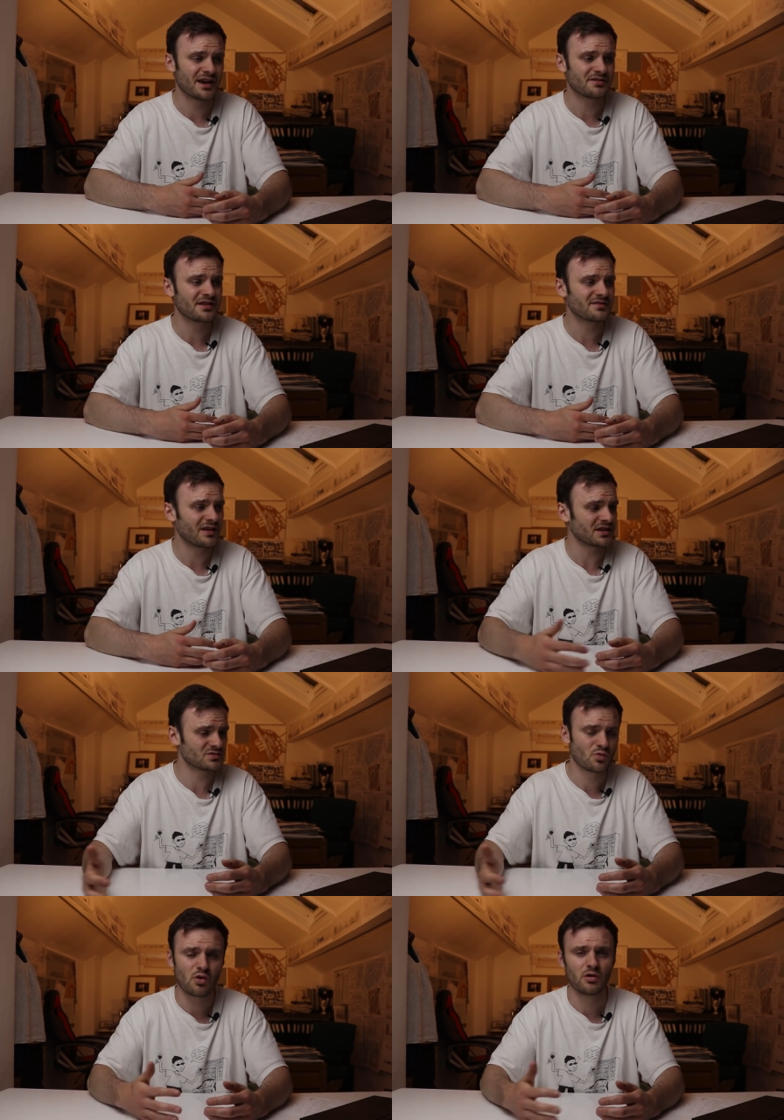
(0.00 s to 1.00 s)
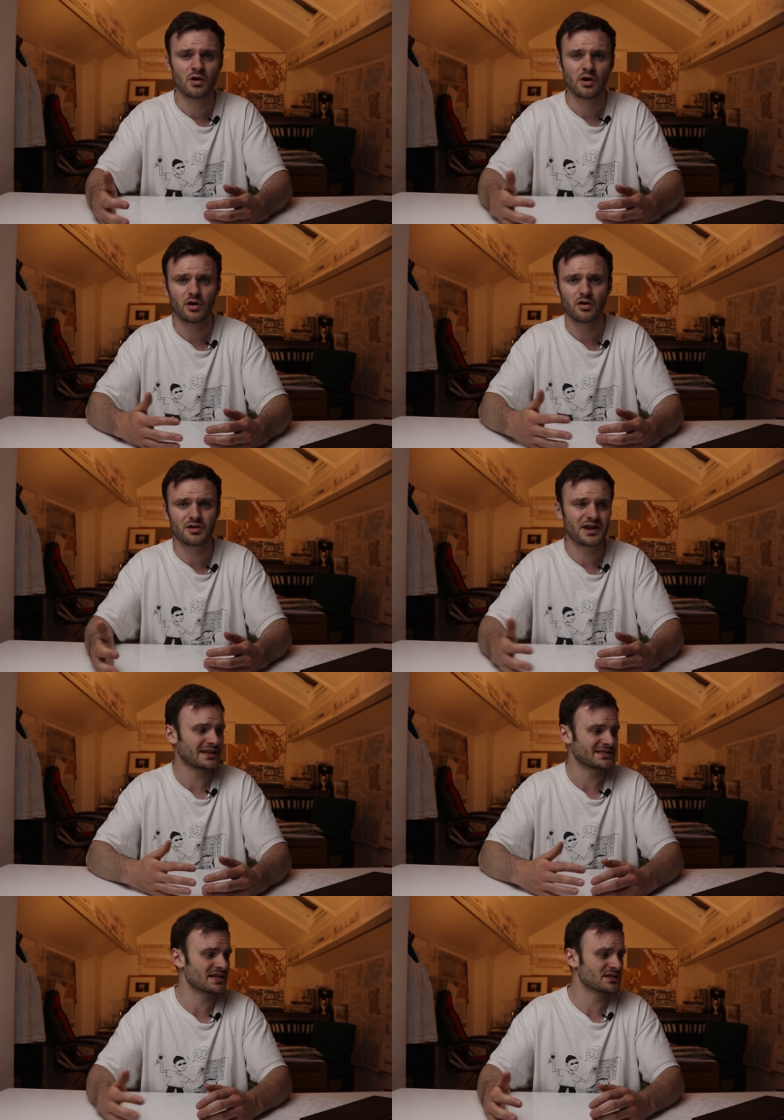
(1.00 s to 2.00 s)
and I think that's what a lot of
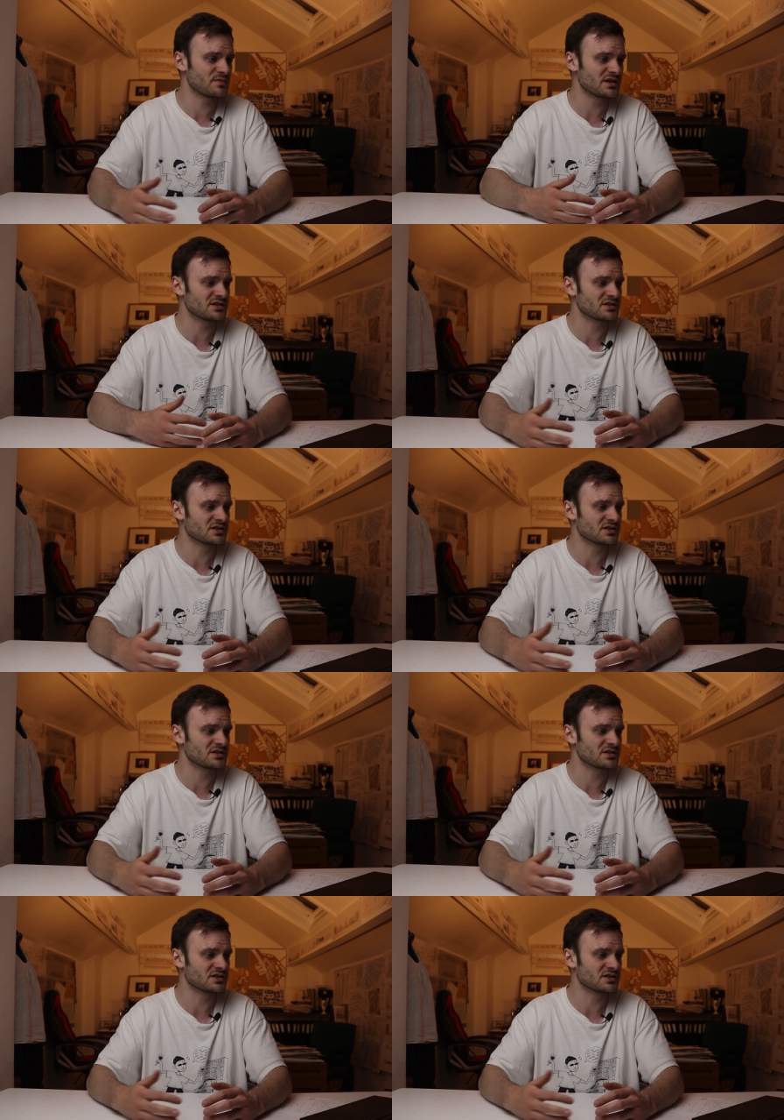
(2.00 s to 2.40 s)
Nazism is.